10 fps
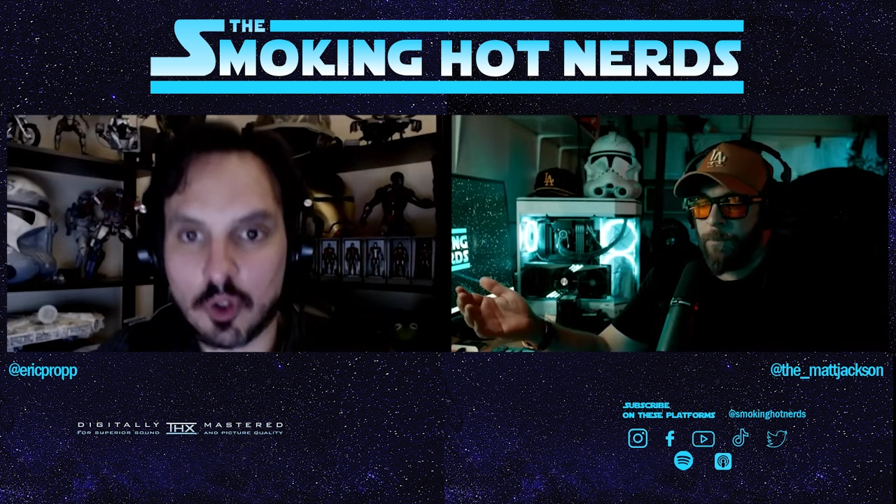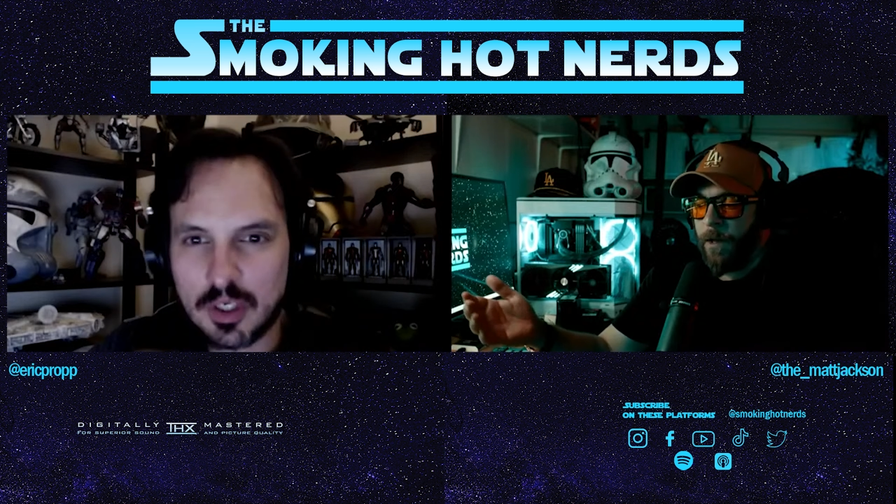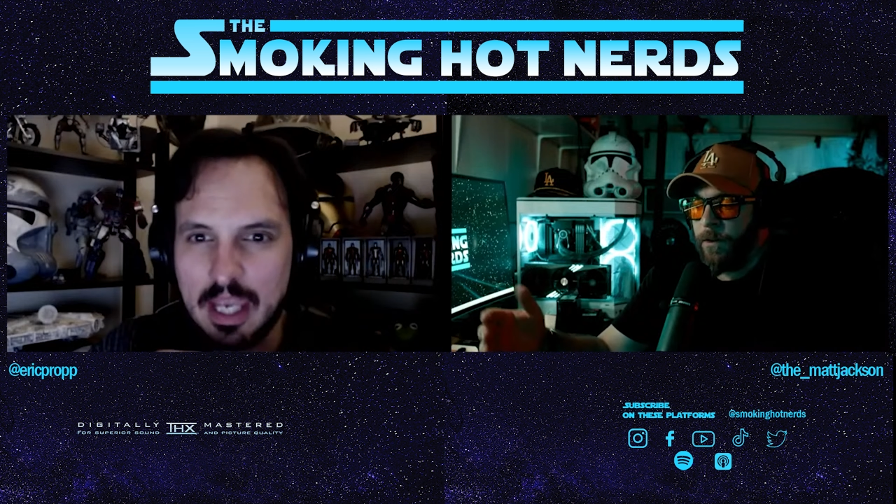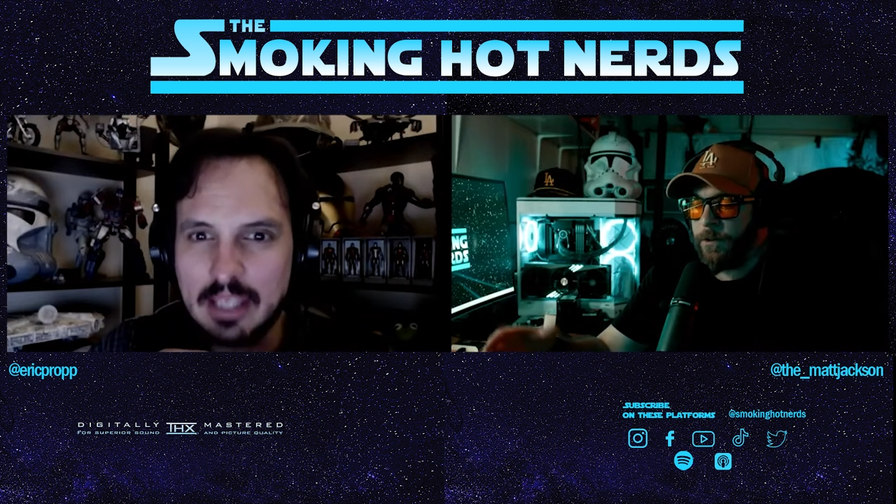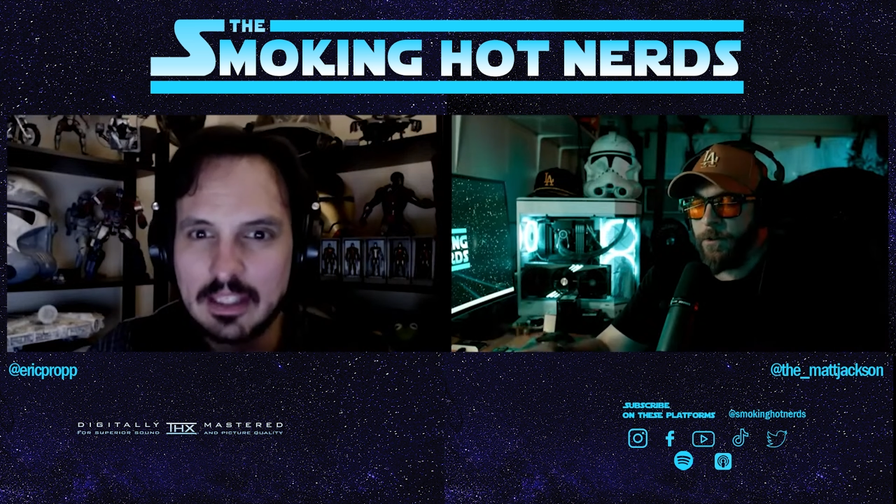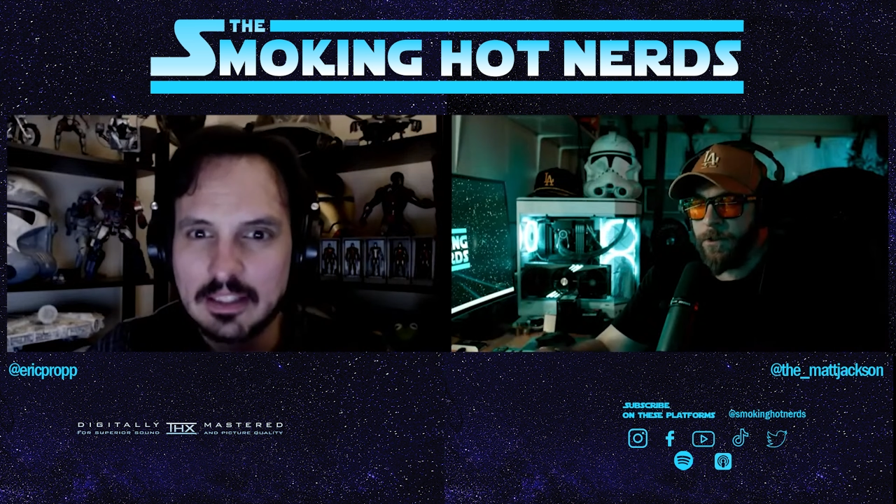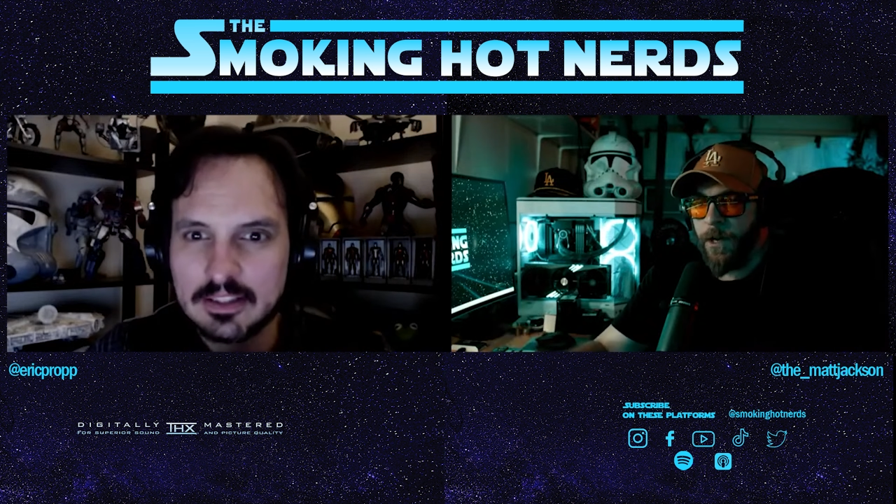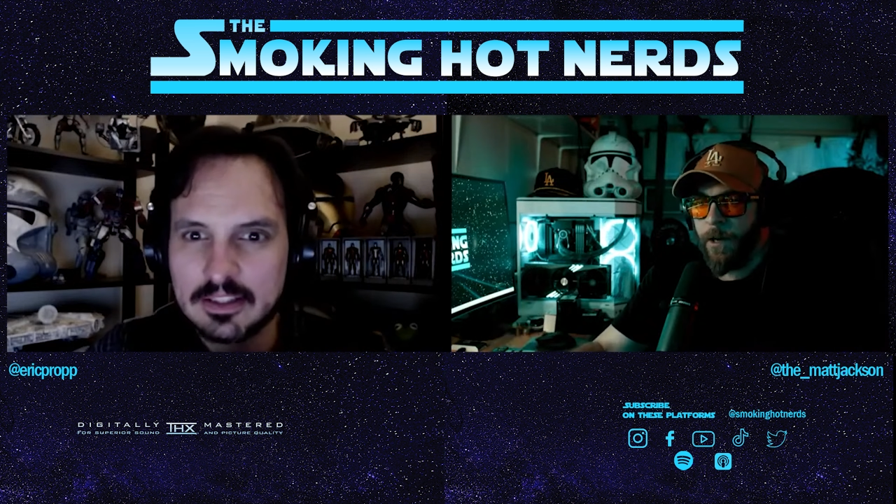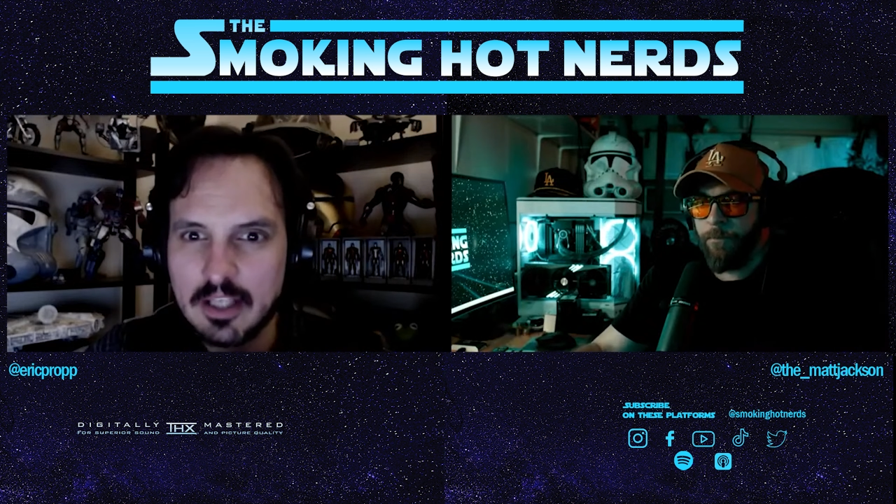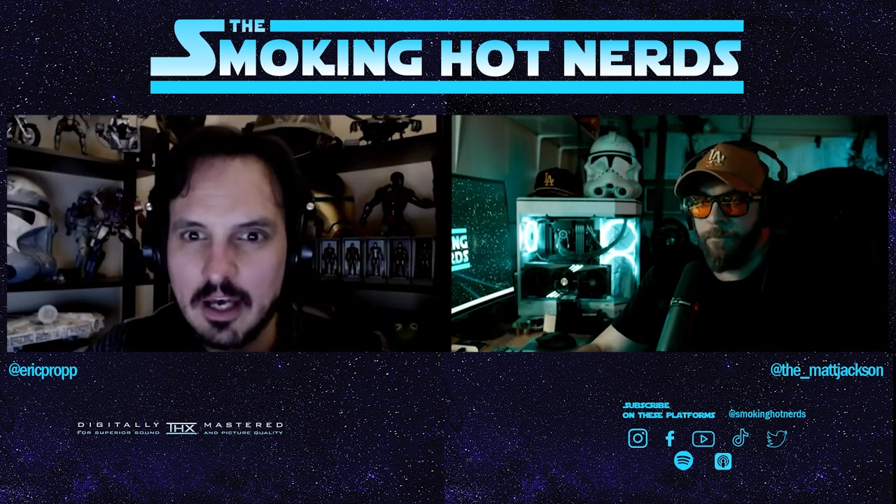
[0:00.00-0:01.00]
this much time?
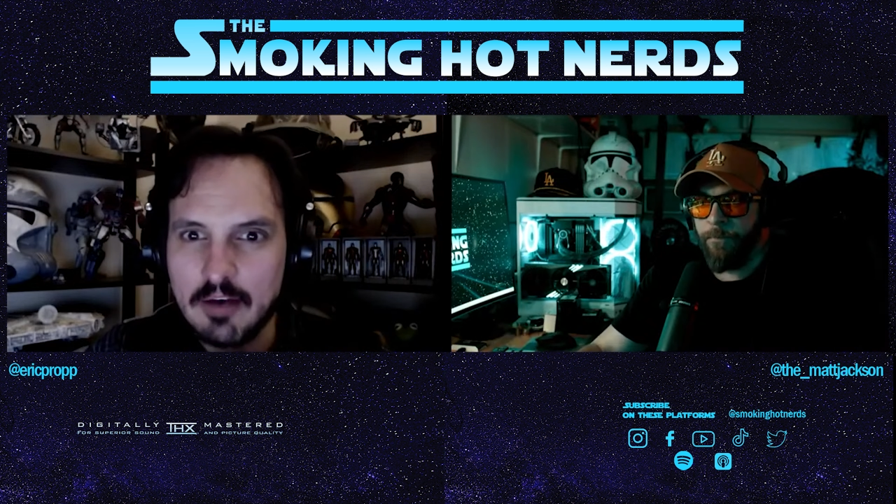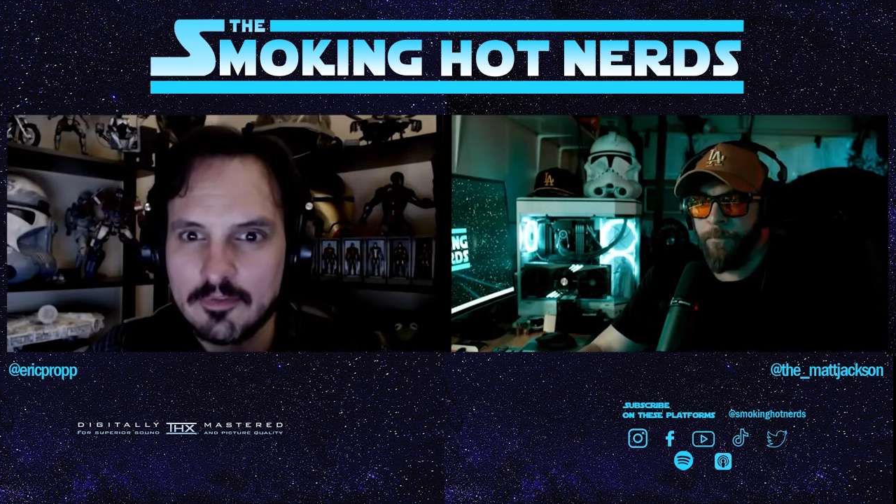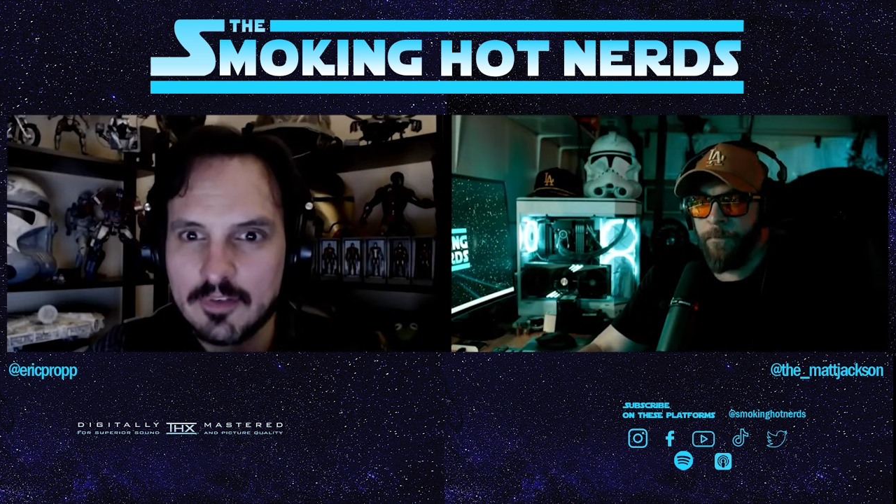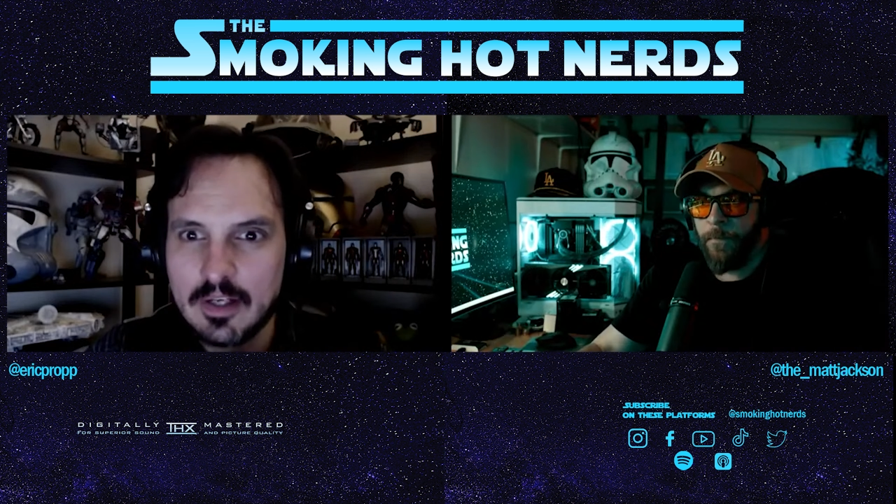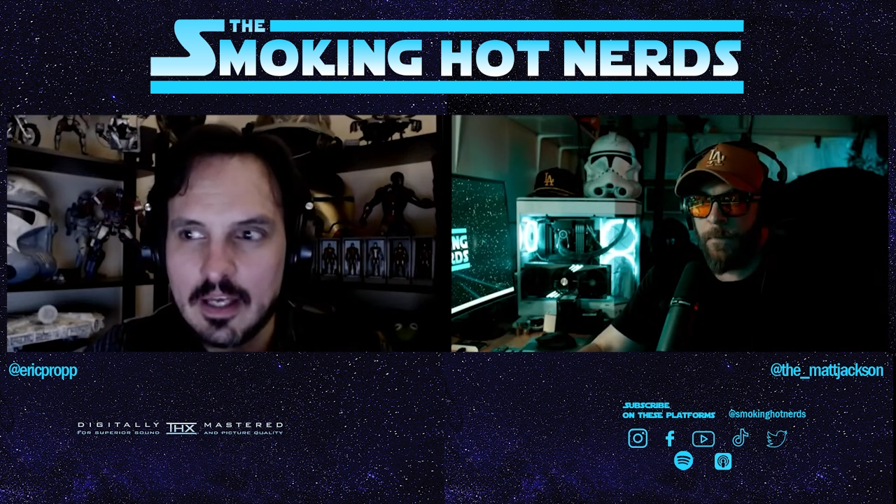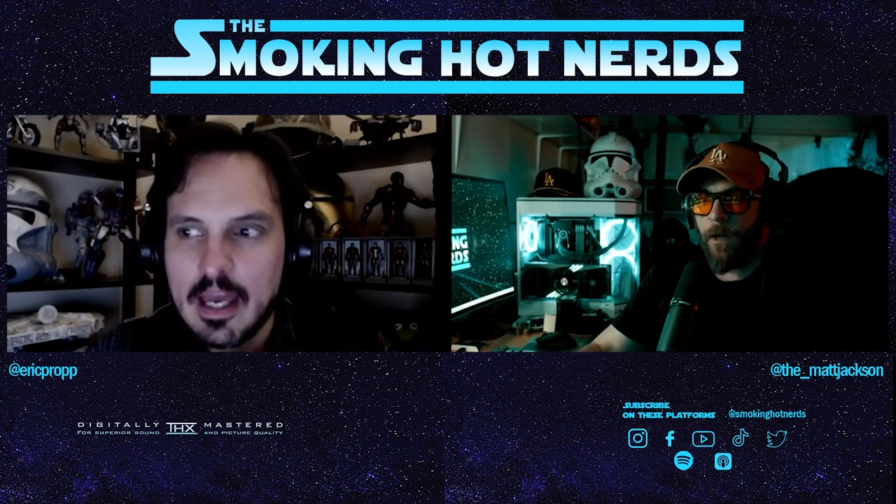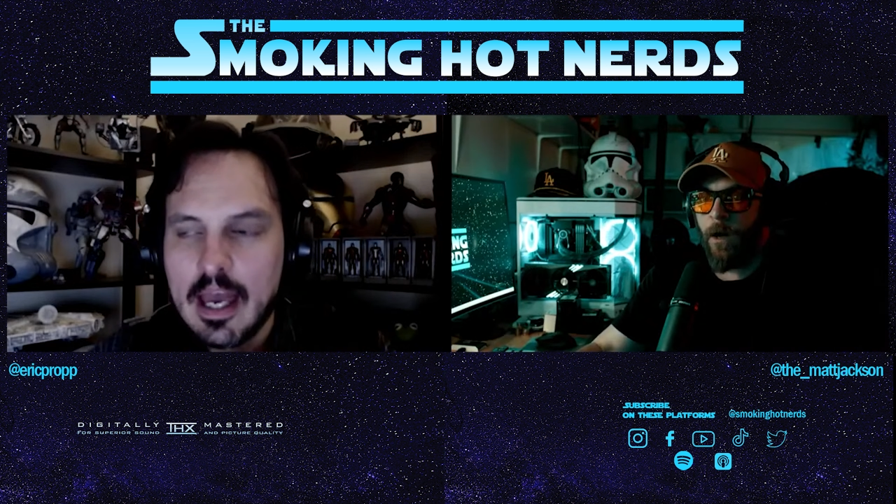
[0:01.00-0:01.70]
Stuff. Yeah.